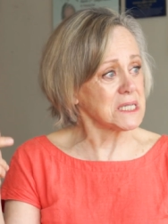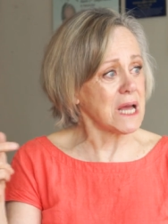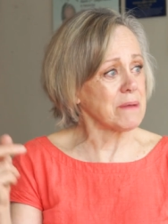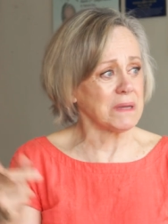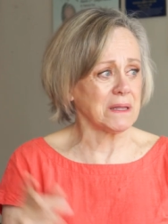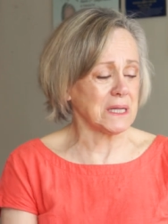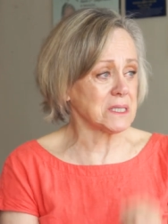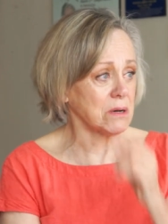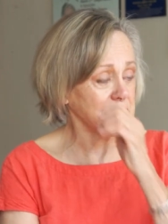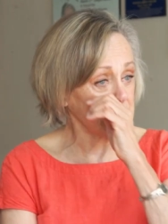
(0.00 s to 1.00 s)
is happening and that's
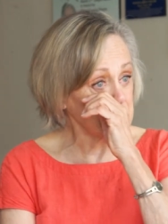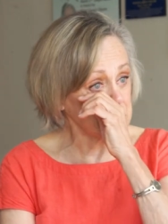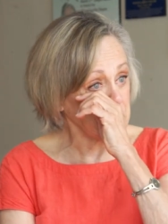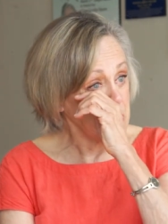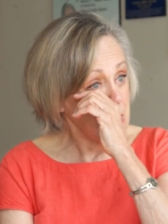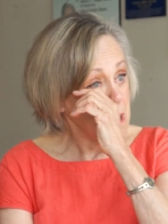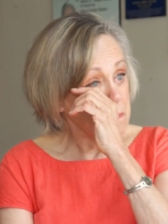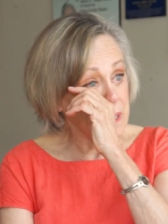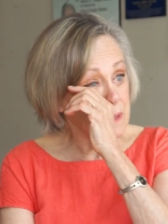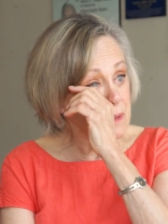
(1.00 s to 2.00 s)
not acceptable.
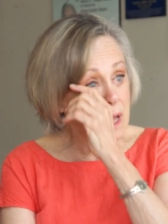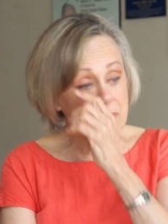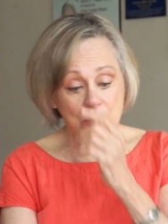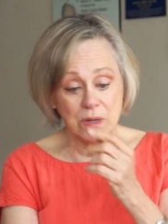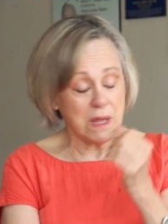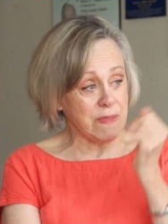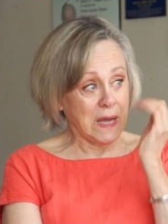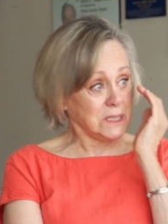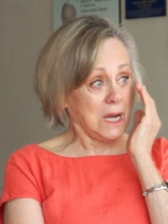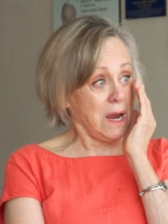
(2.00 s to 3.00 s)
But in, the, in, the, in
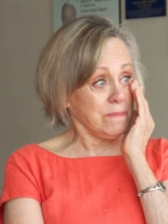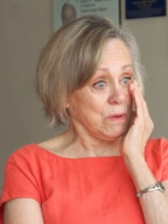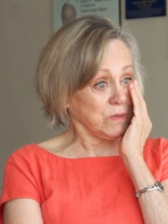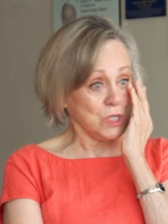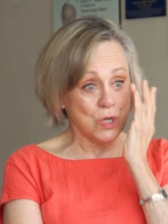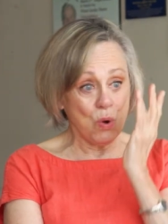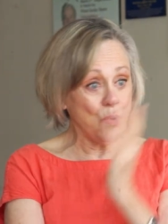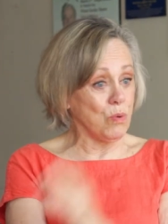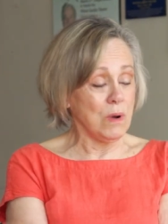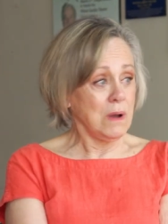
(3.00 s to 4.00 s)
that time, there was no,